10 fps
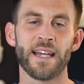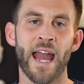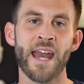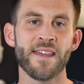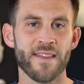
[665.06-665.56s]
The
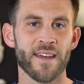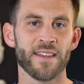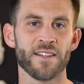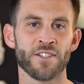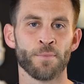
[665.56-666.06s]
eighth
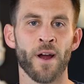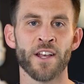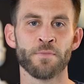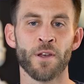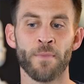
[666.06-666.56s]
thing that
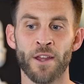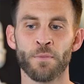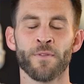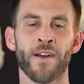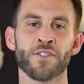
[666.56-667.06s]
surprised me about the
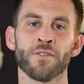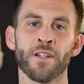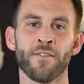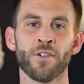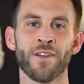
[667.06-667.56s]
professional
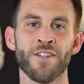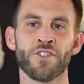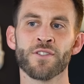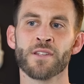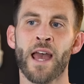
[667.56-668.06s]
level is
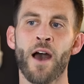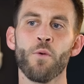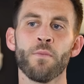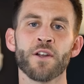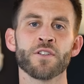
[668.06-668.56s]
just how
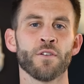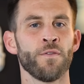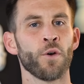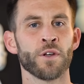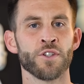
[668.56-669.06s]
much the
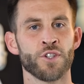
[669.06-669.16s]
focus